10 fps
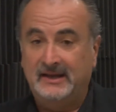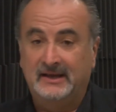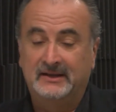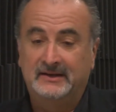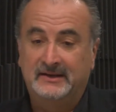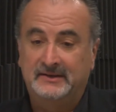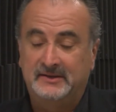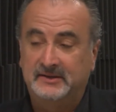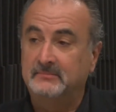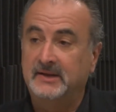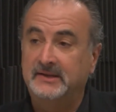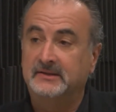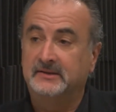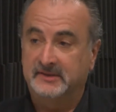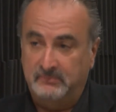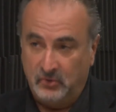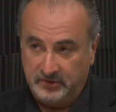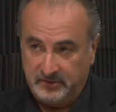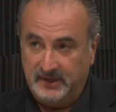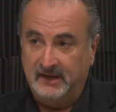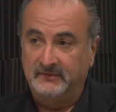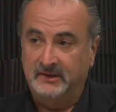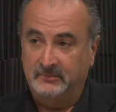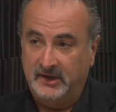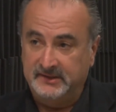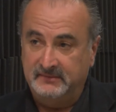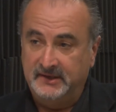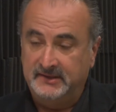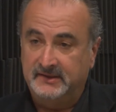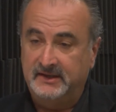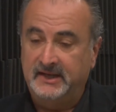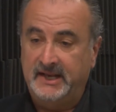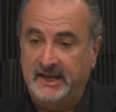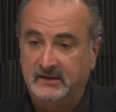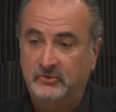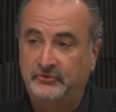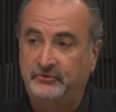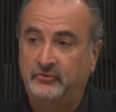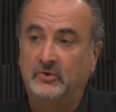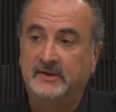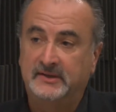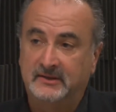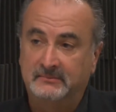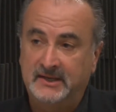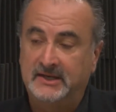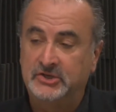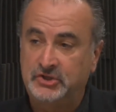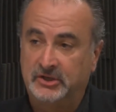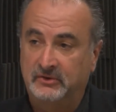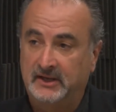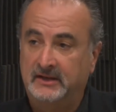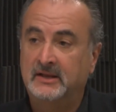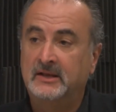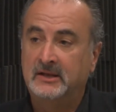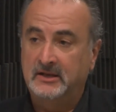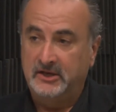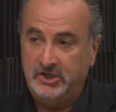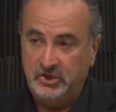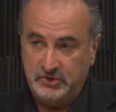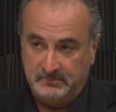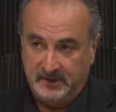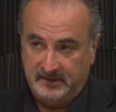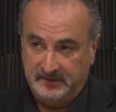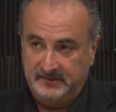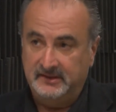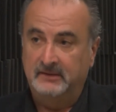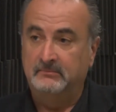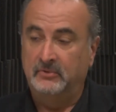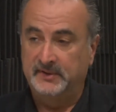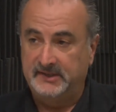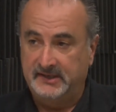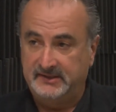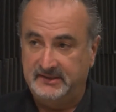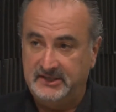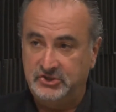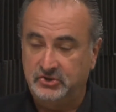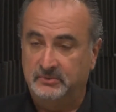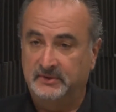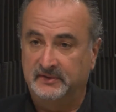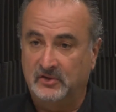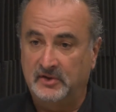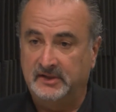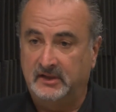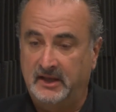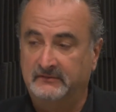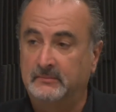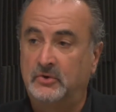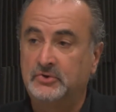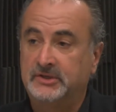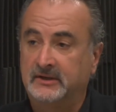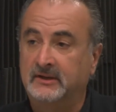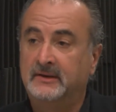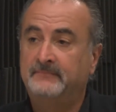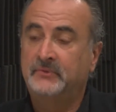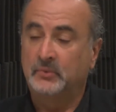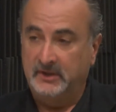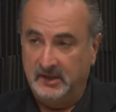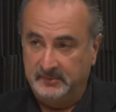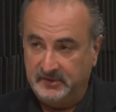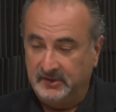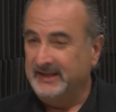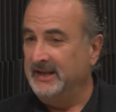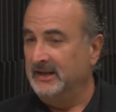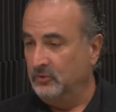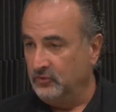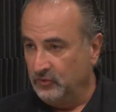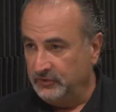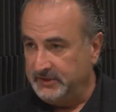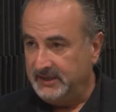And it's just amazing the support that we have at the Nebraska Humane Society. And animal stories in the media generate a huge buzz on both sides of the issue, but there's always a lot of emotion when it comes to like an animal cruelty